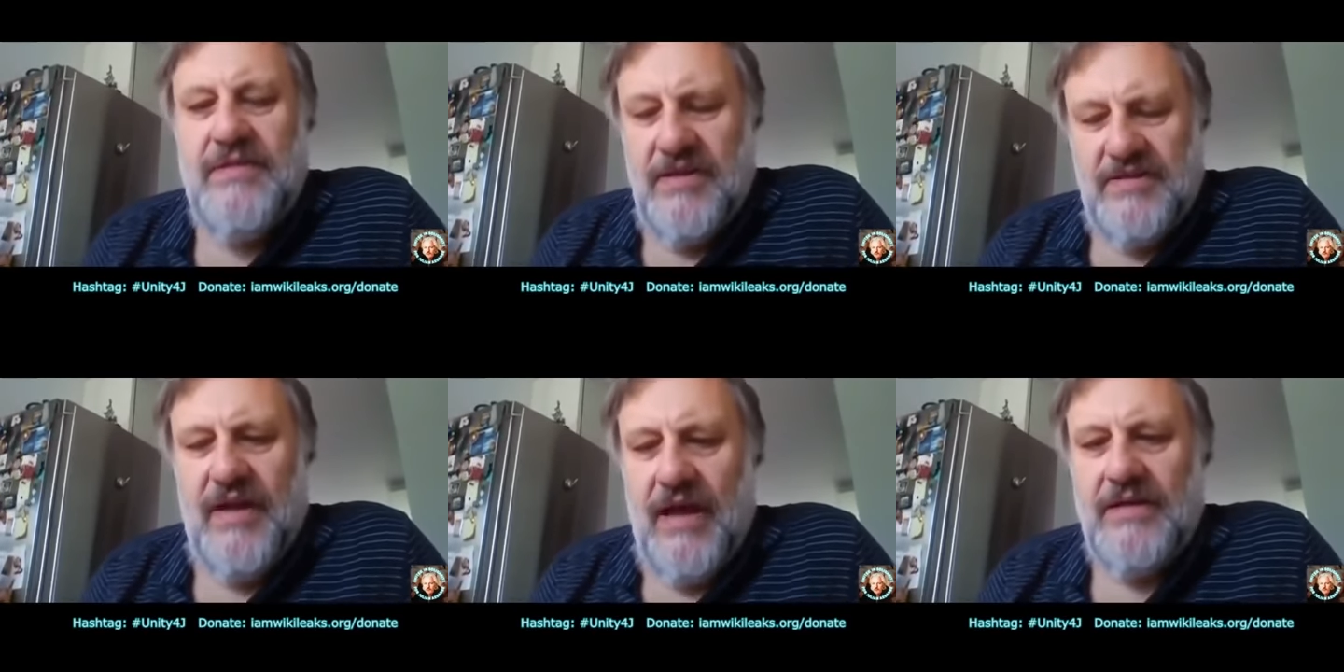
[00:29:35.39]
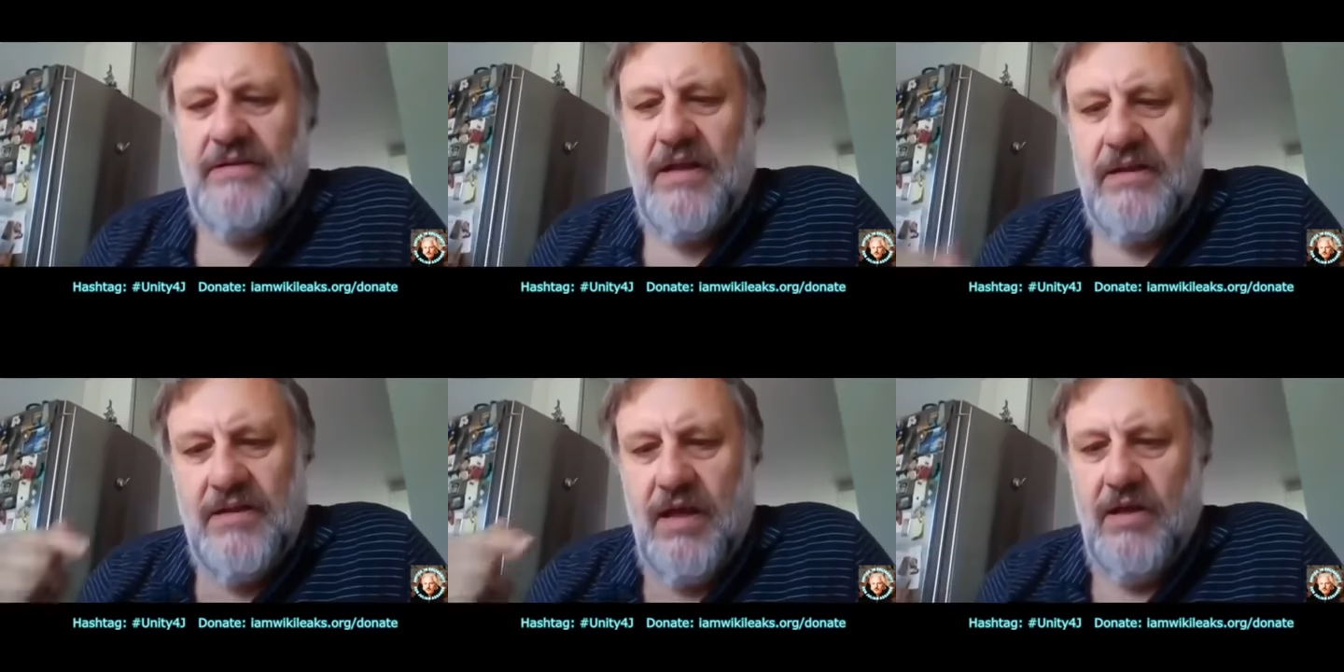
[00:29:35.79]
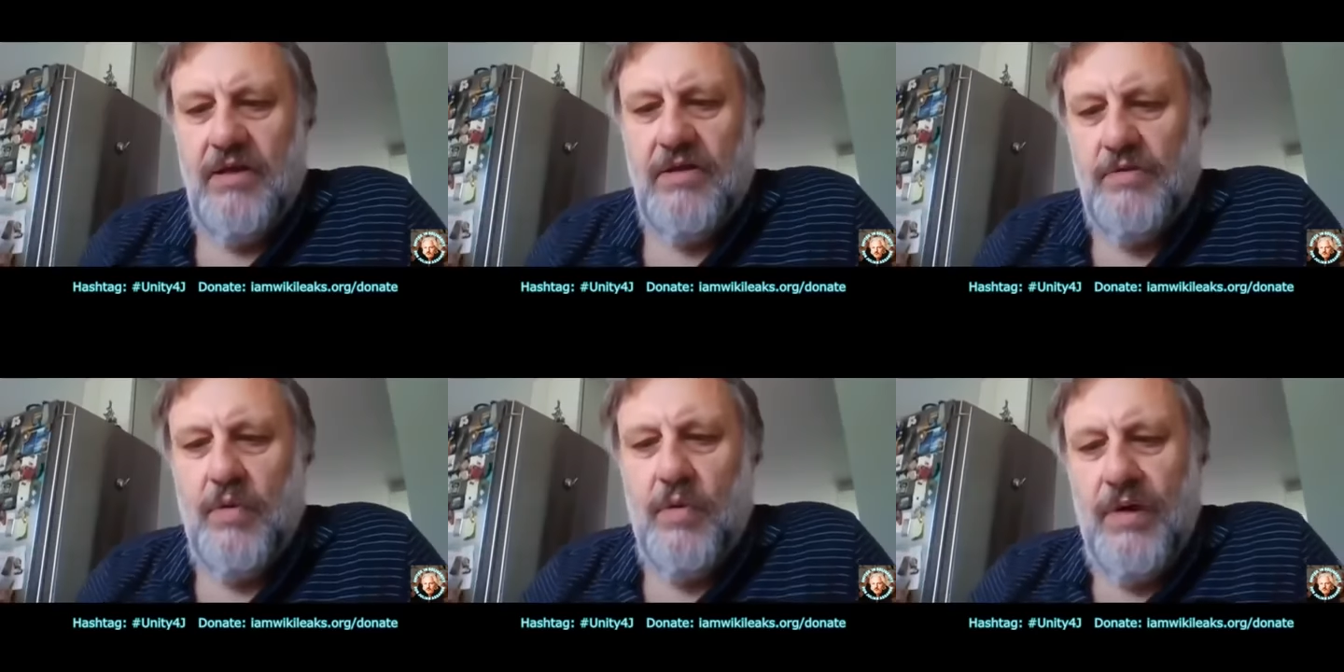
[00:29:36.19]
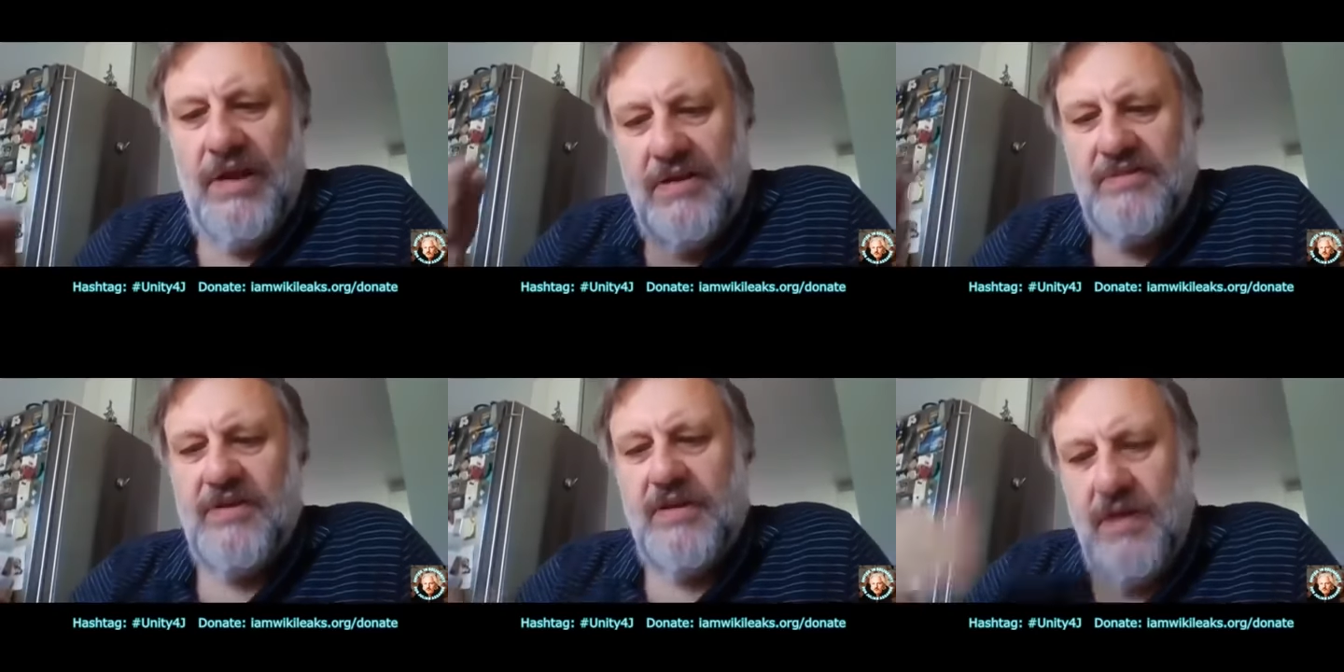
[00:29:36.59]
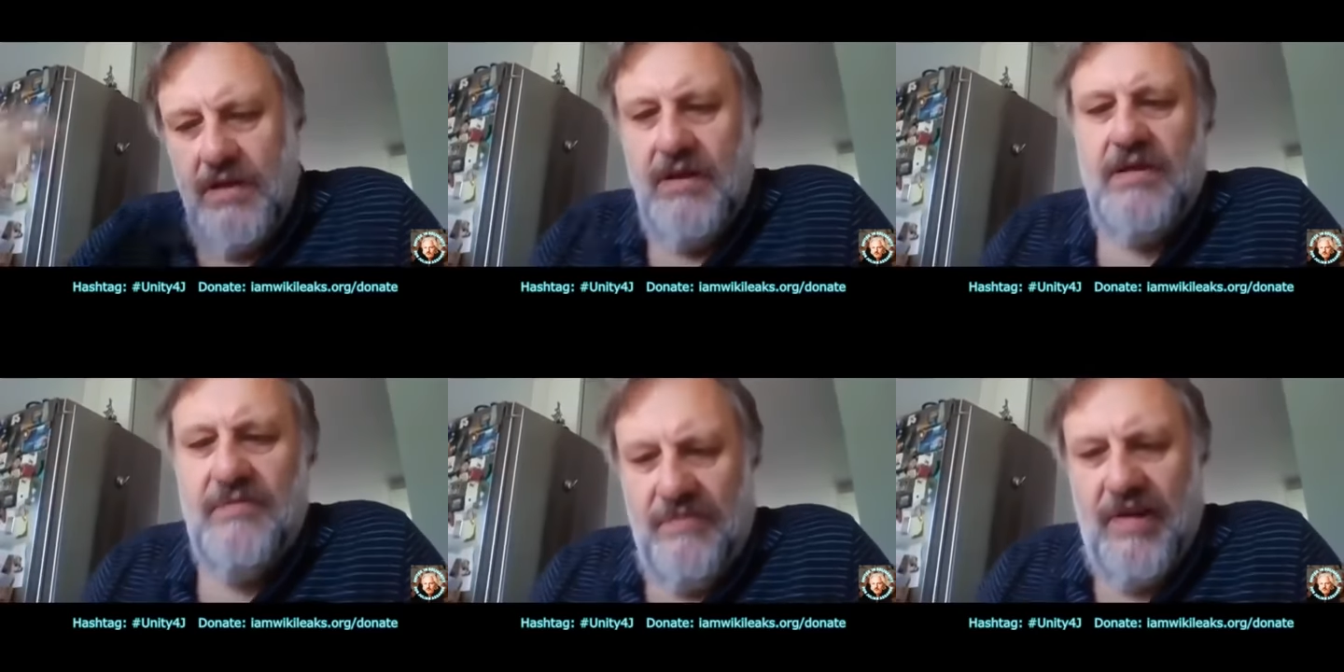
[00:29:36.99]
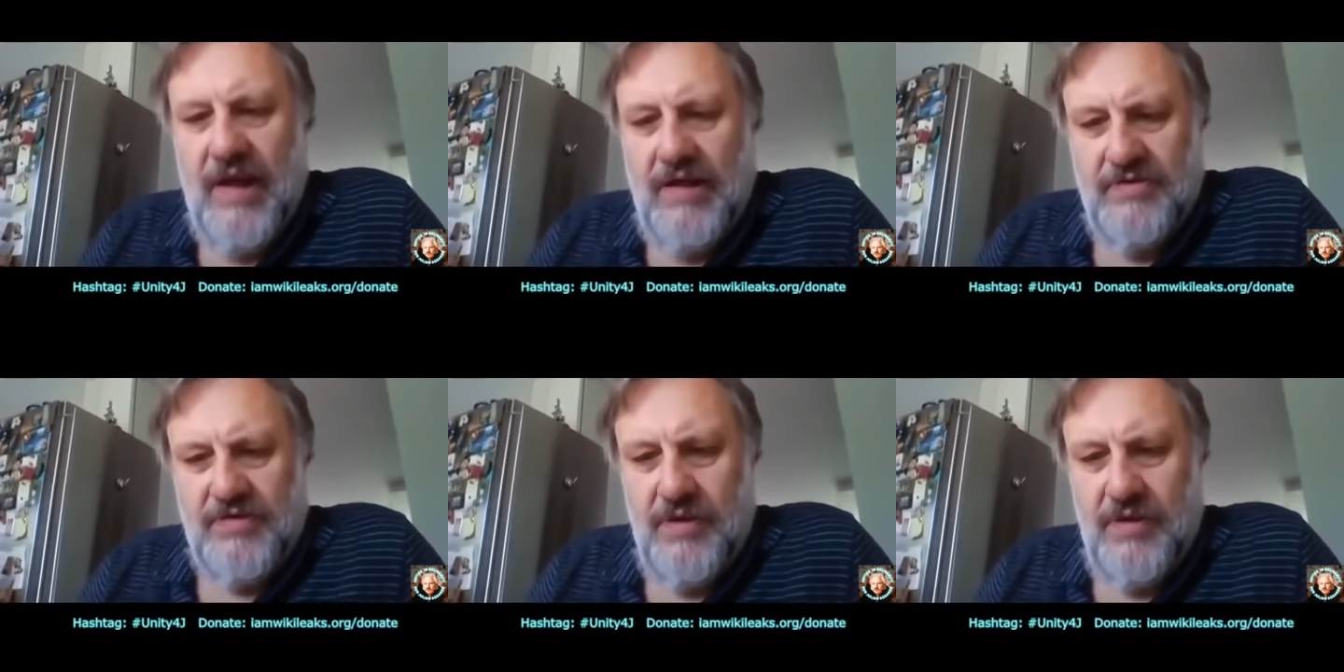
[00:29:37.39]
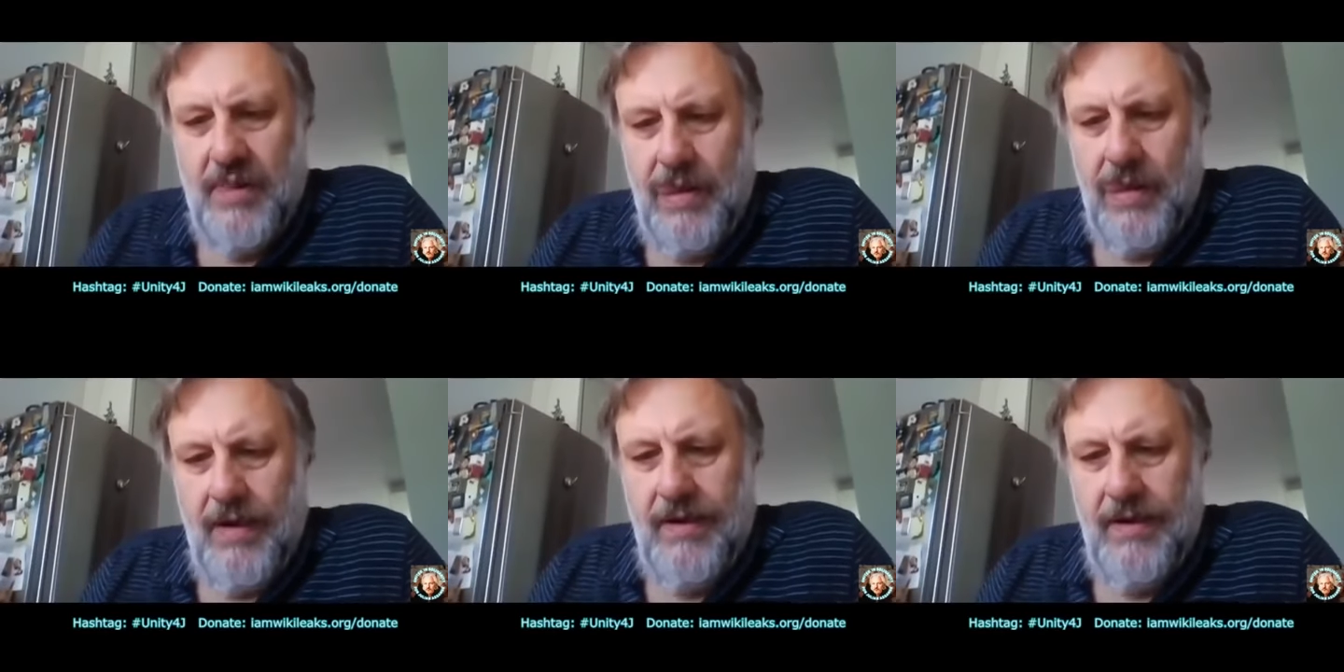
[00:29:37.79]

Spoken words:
decided to risk inflation.